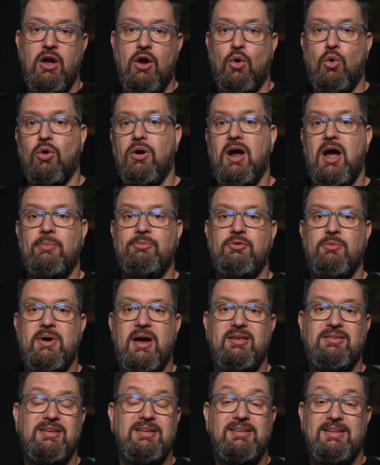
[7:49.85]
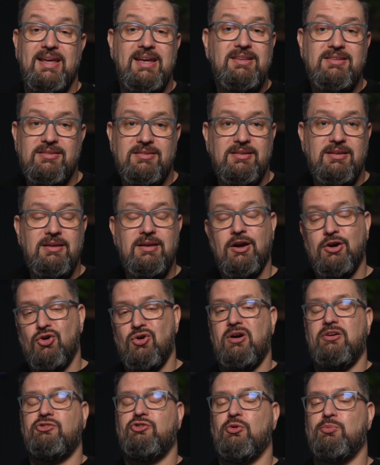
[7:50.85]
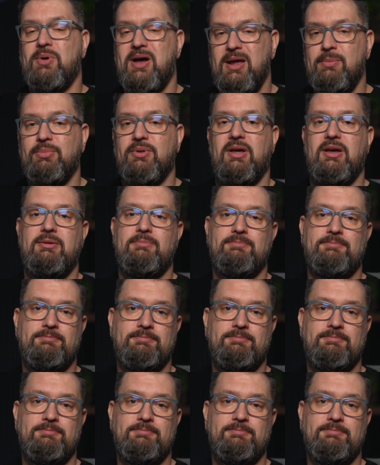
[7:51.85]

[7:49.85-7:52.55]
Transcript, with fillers: or optimizing latency across your pipeline.